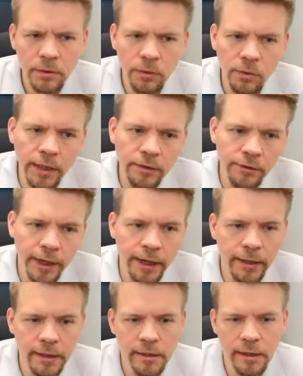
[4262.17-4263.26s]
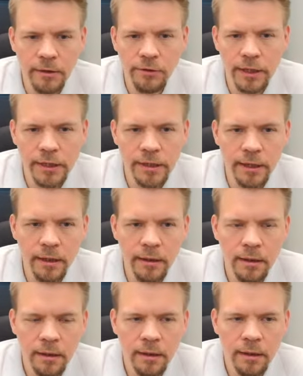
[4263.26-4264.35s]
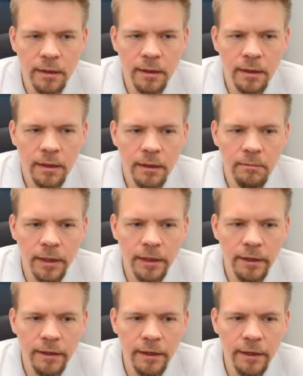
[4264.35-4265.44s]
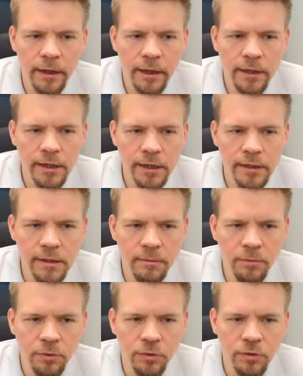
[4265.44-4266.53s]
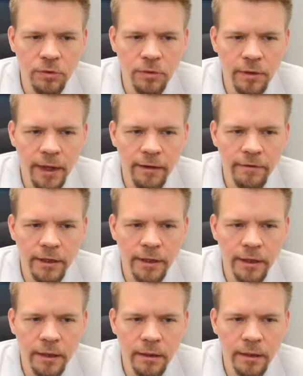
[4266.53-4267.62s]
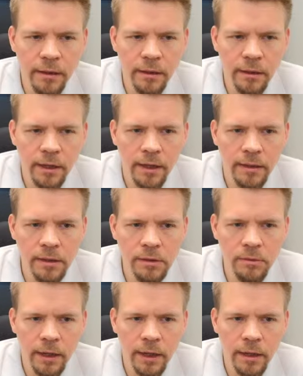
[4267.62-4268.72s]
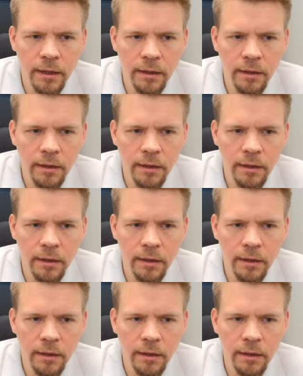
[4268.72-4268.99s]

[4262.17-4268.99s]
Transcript: Queen trade is interesting, but I think I can just put everything like this way.